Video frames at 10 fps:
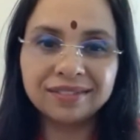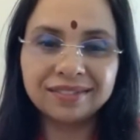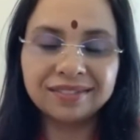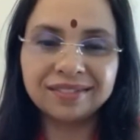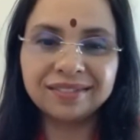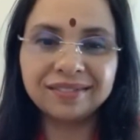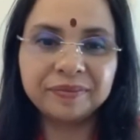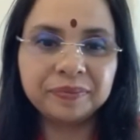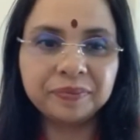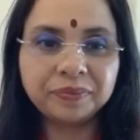
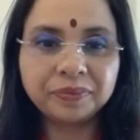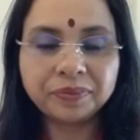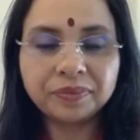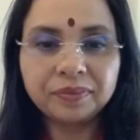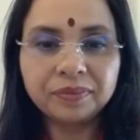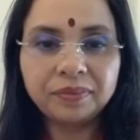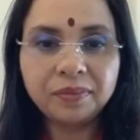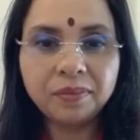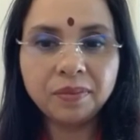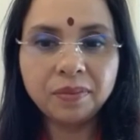
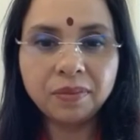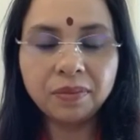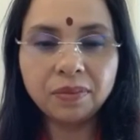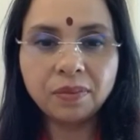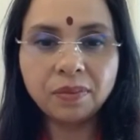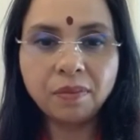Nobody speaks.